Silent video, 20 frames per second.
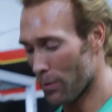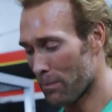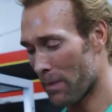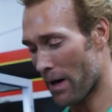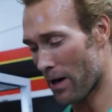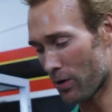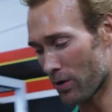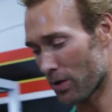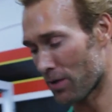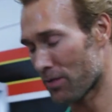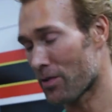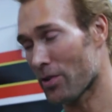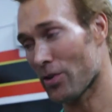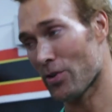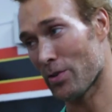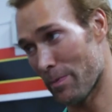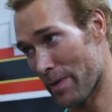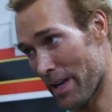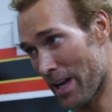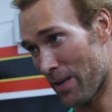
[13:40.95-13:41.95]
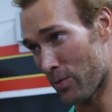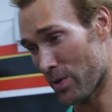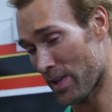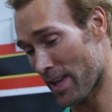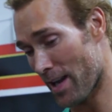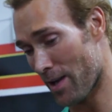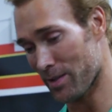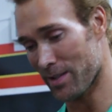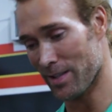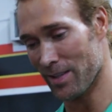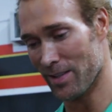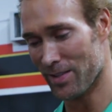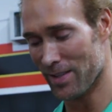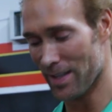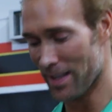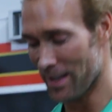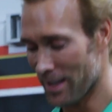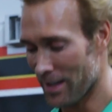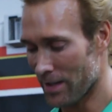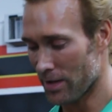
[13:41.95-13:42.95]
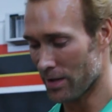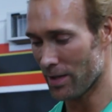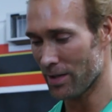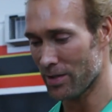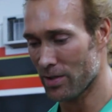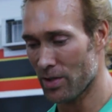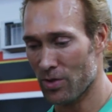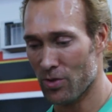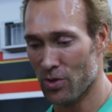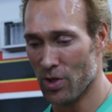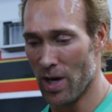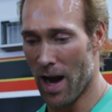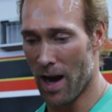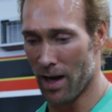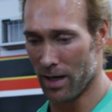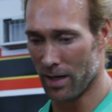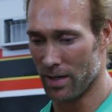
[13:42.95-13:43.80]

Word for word: powerlifter should be without this. This is chalk.